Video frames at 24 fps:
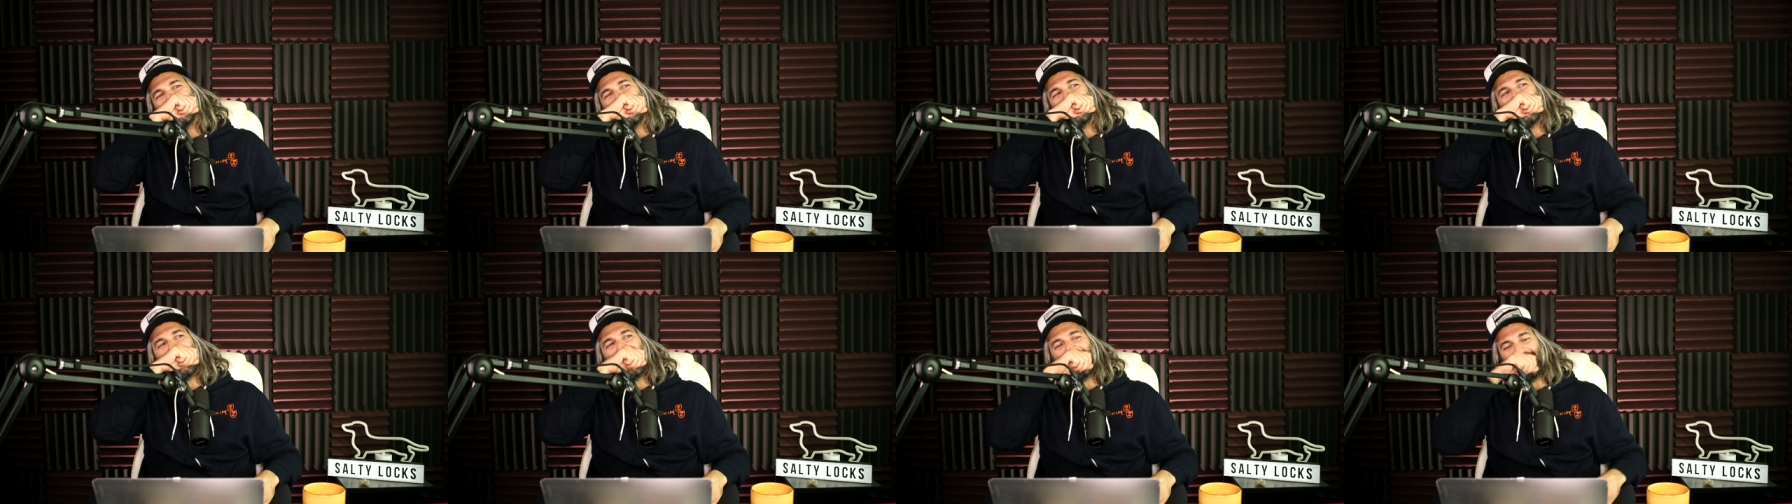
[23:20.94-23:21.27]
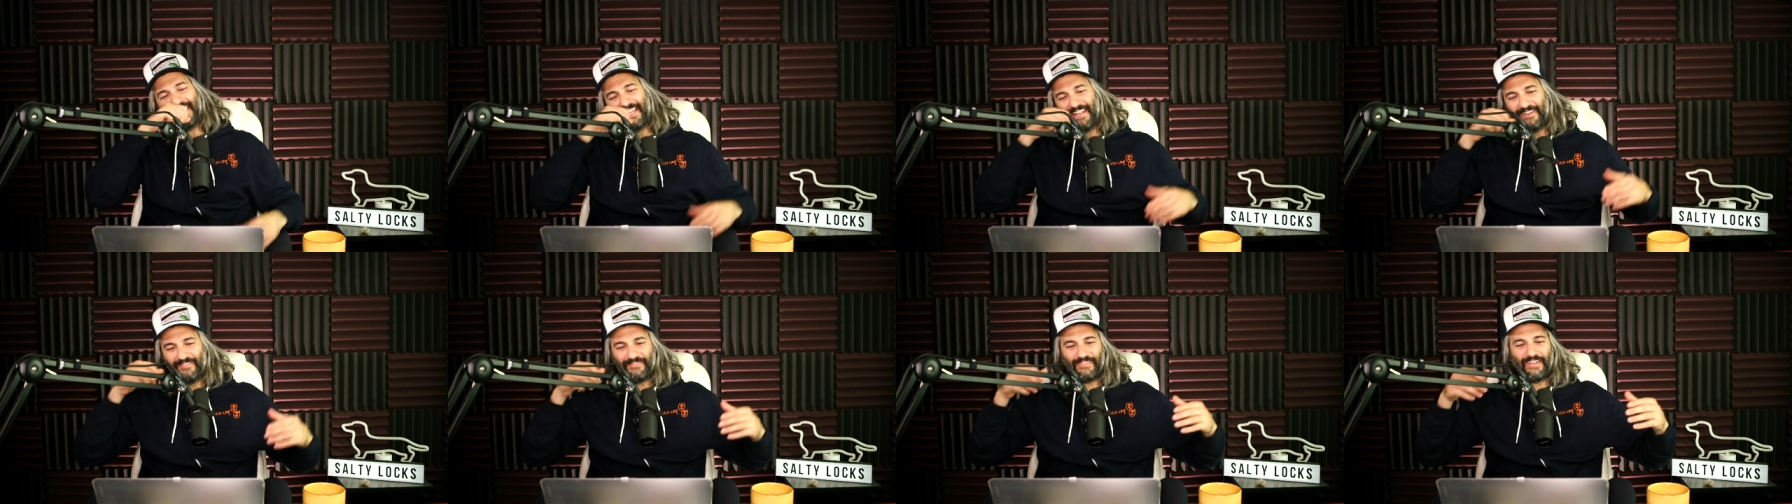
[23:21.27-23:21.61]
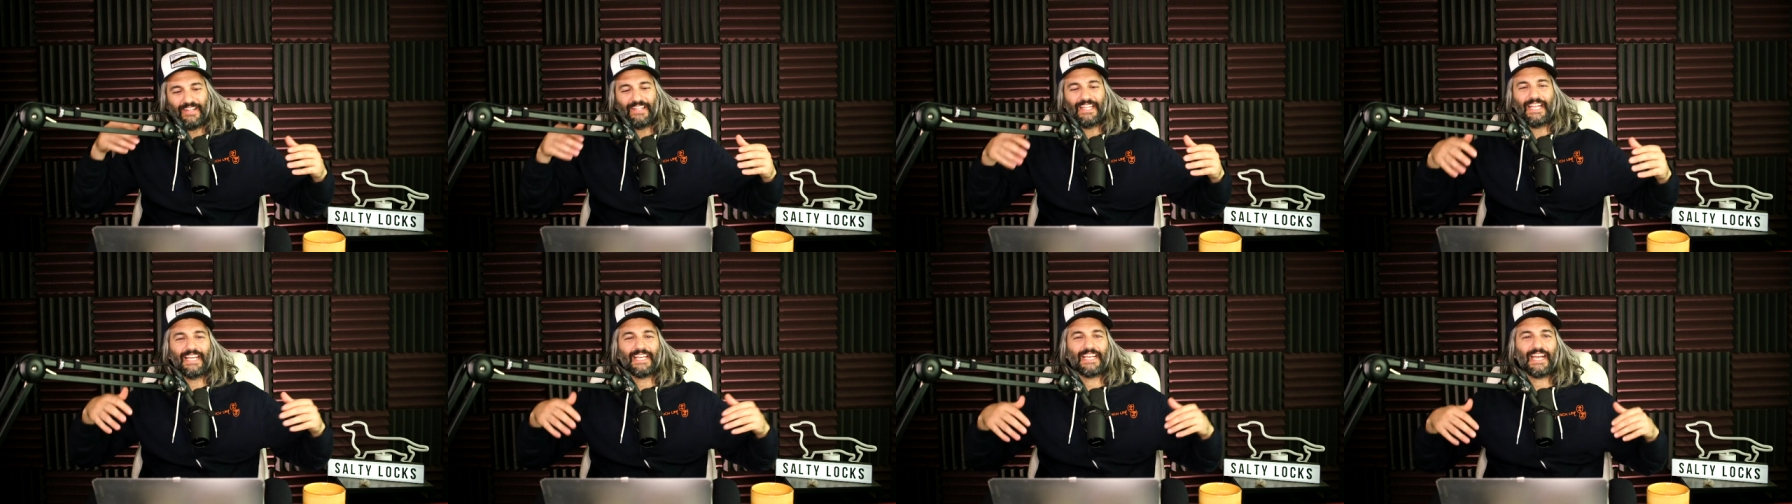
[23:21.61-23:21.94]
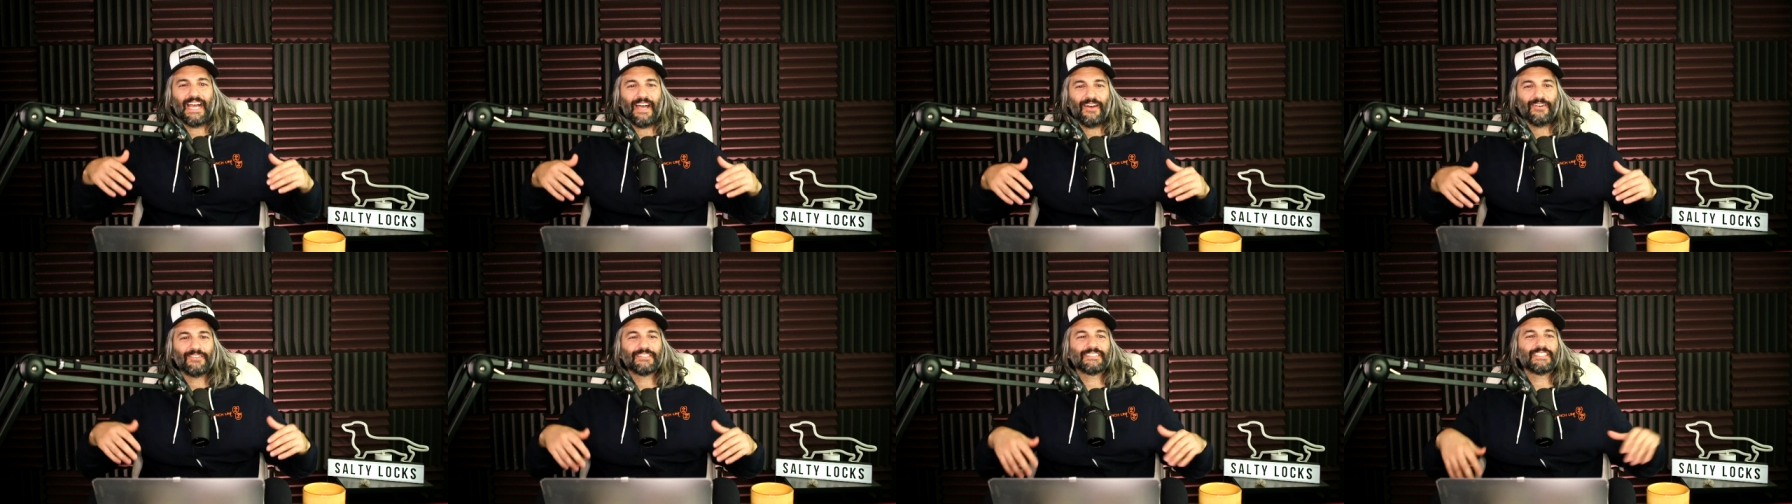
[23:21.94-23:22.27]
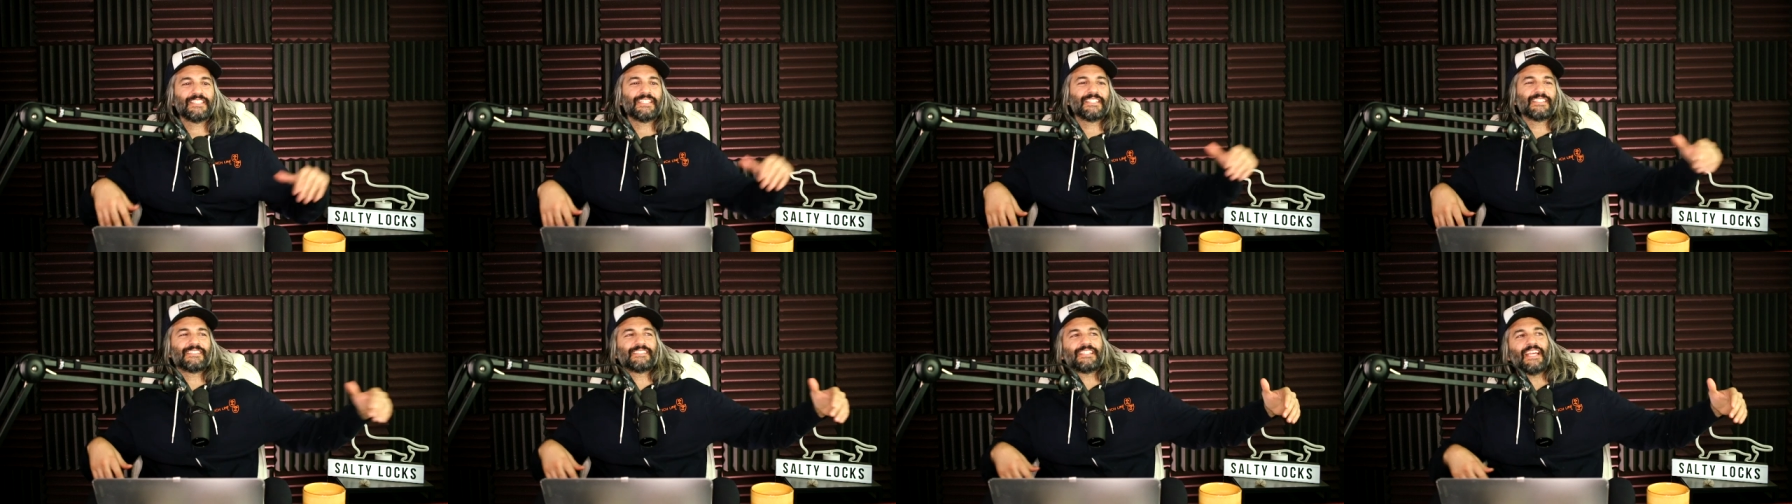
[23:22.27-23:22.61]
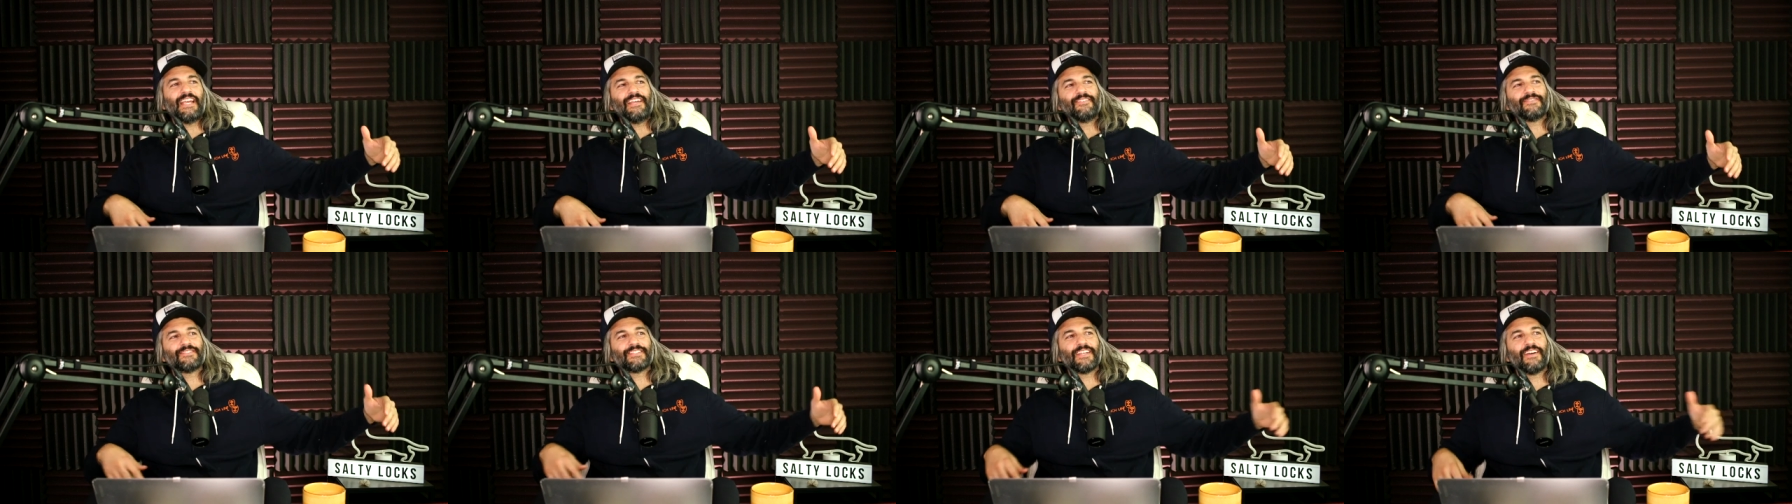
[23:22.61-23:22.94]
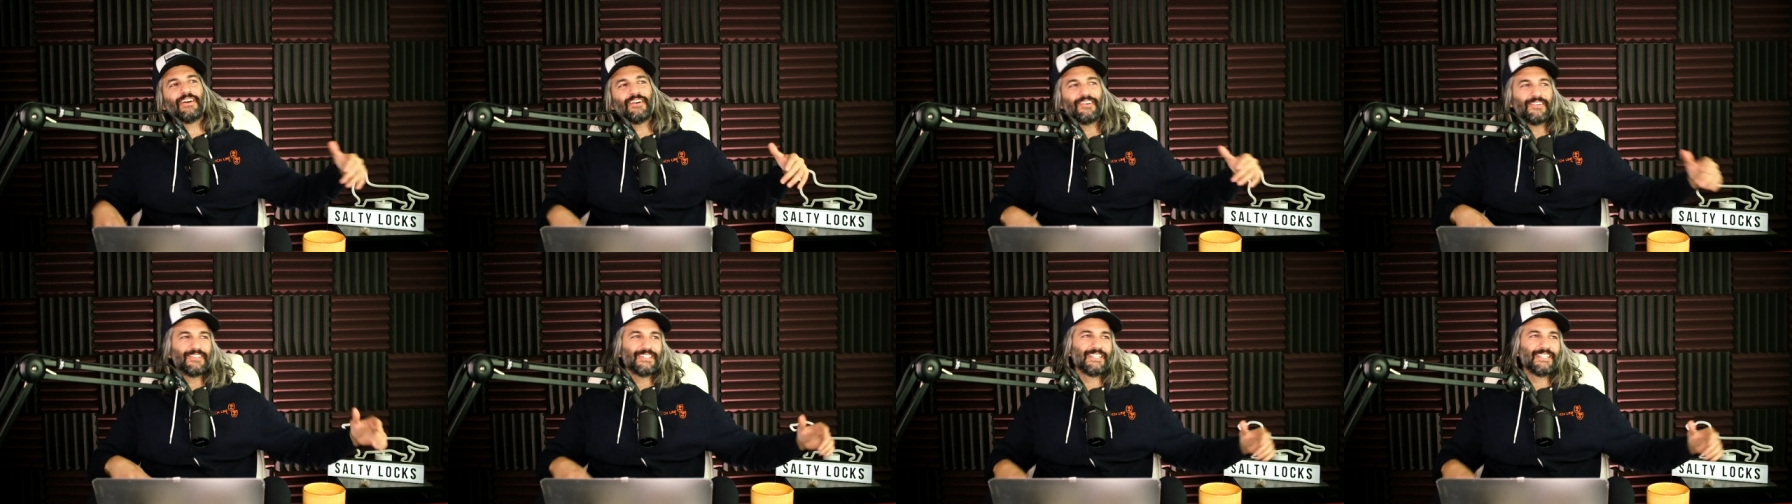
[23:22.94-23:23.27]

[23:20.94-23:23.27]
and then it felt like I was in the safe zone,